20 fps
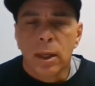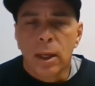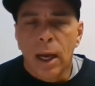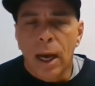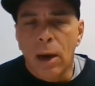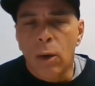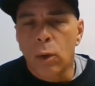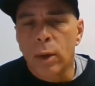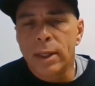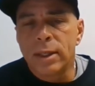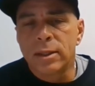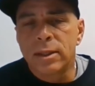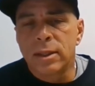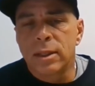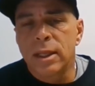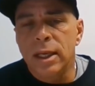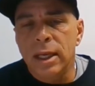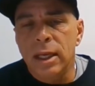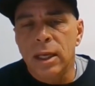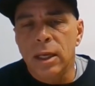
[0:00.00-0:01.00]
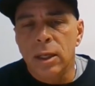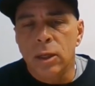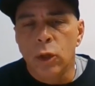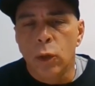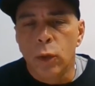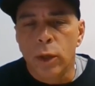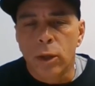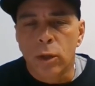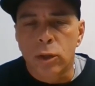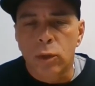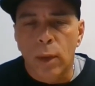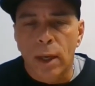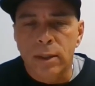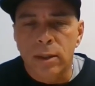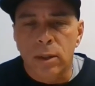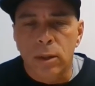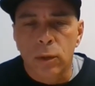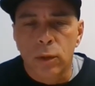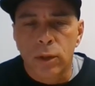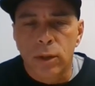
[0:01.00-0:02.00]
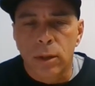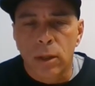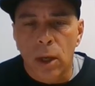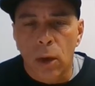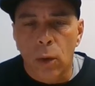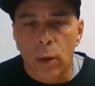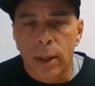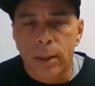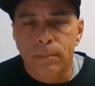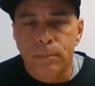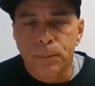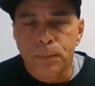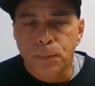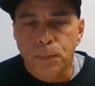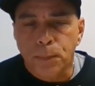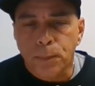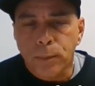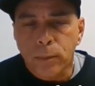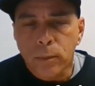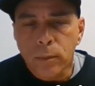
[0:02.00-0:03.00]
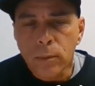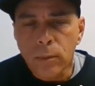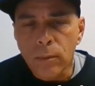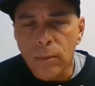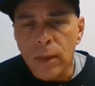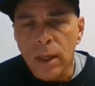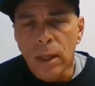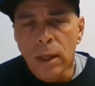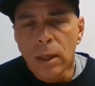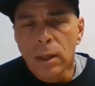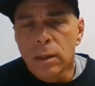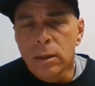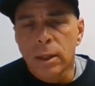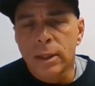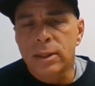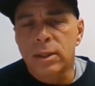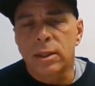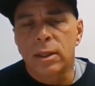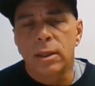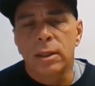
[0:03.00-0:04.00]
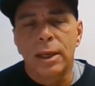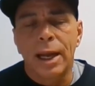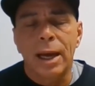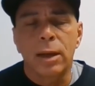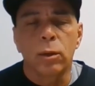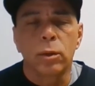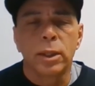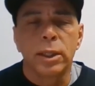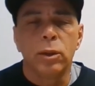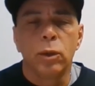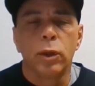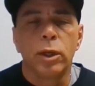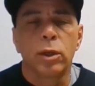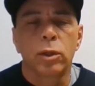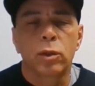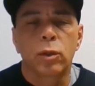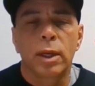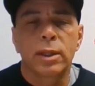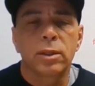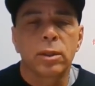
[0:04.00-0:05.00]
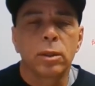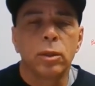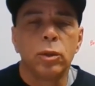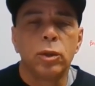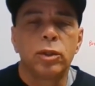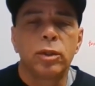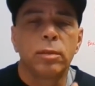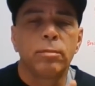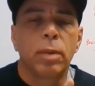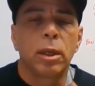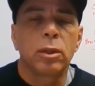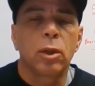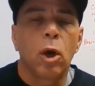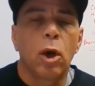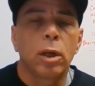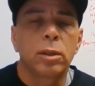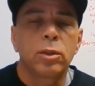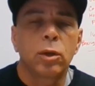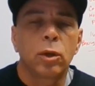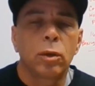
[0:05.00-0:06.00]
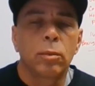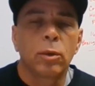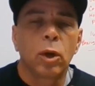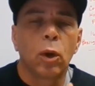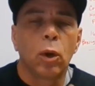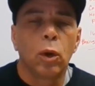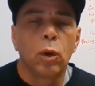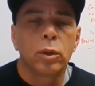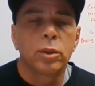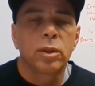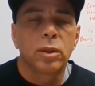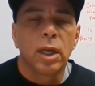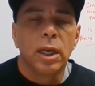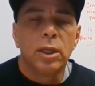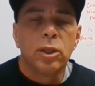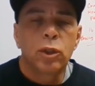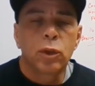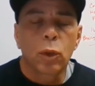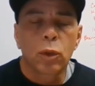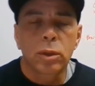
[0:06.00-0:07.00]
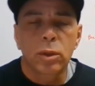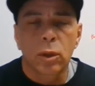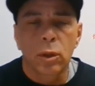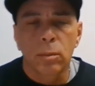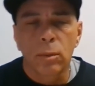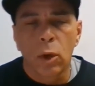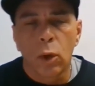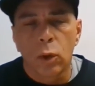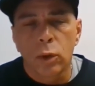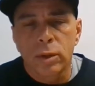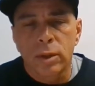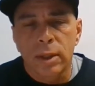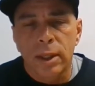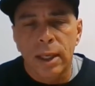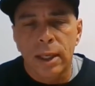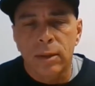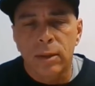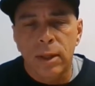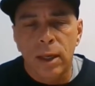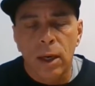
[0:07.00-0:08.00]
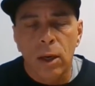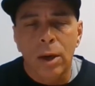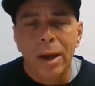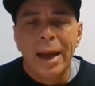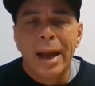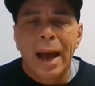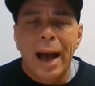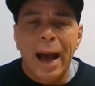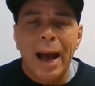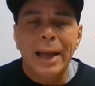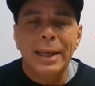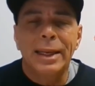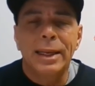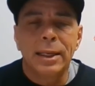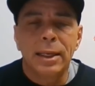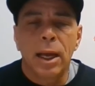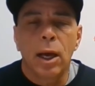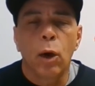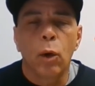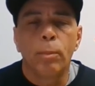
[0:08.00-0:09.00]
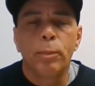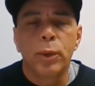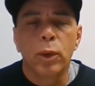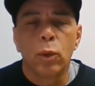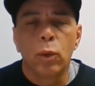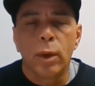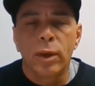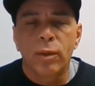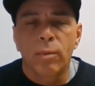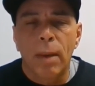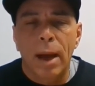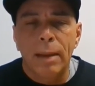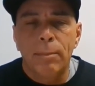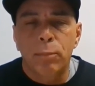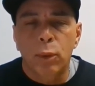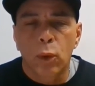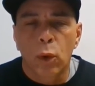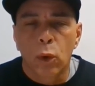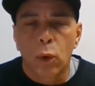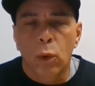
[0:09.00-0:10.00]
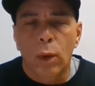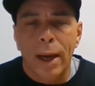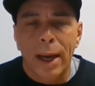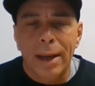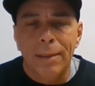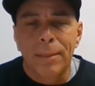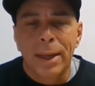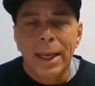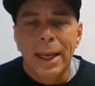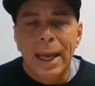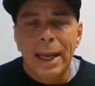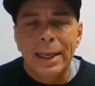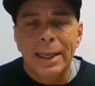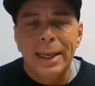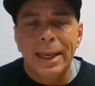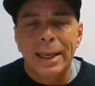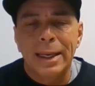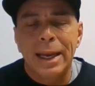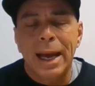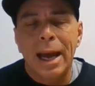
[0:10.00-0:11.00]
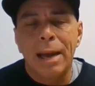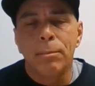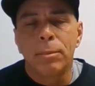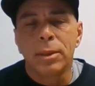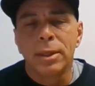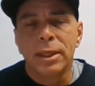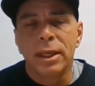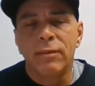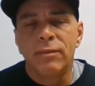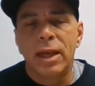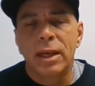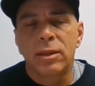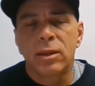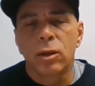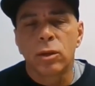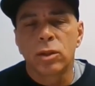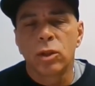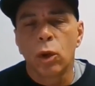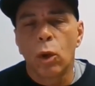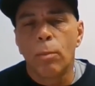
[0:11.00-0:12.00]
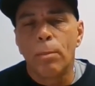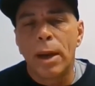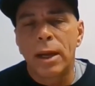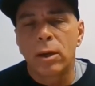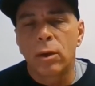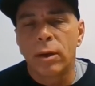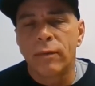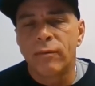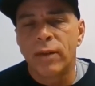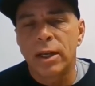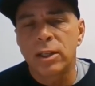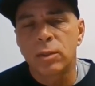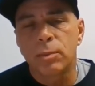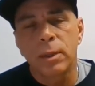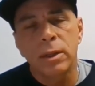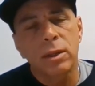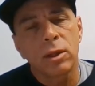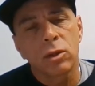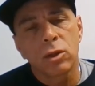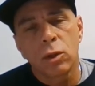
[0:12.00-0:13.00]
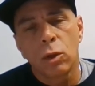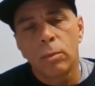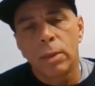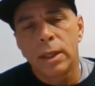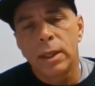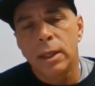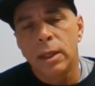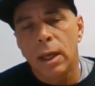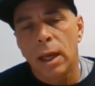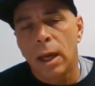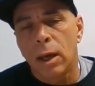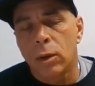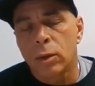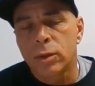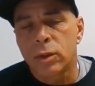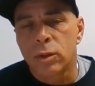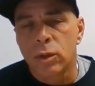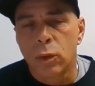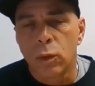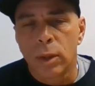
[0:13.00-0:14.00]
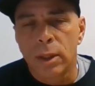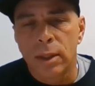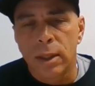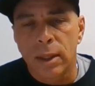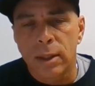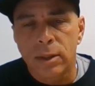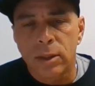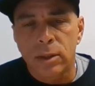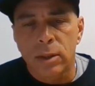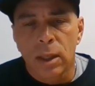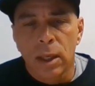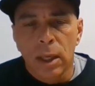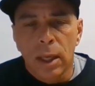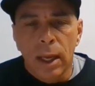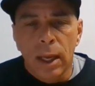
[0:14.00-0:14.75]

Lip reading: how is the New Year's resolution going? Listen, not only New Year's resolution, but long-term goals, short-term goals to get there. I can help you with my program. And again, I believe that there's no better investment. There's nobody else doing this.